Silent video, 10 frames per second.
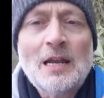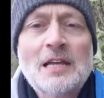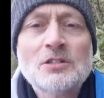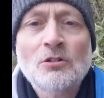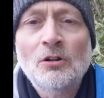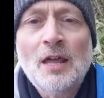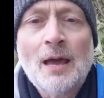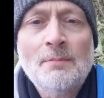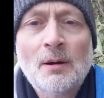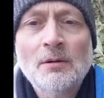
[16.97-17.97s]
Later on,
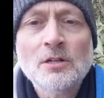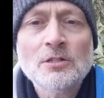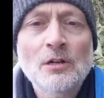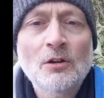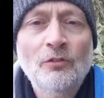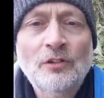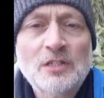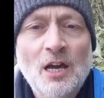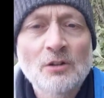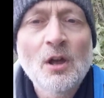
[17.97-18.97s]
I'm going to do a little
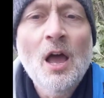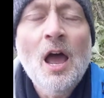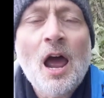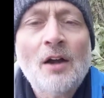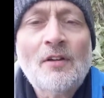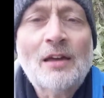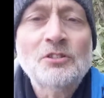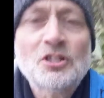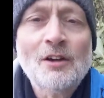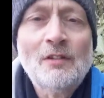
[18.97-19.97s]
video around
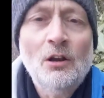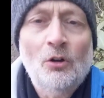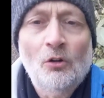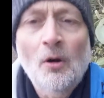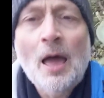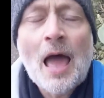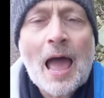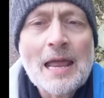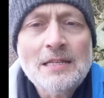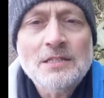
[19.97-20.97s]
cherry laurel.
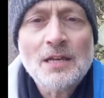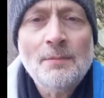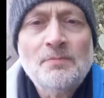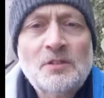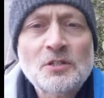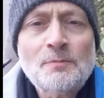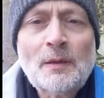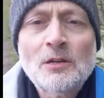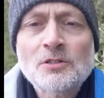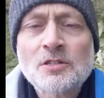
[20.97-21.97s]
And just
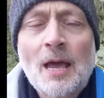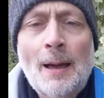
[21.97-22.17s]
because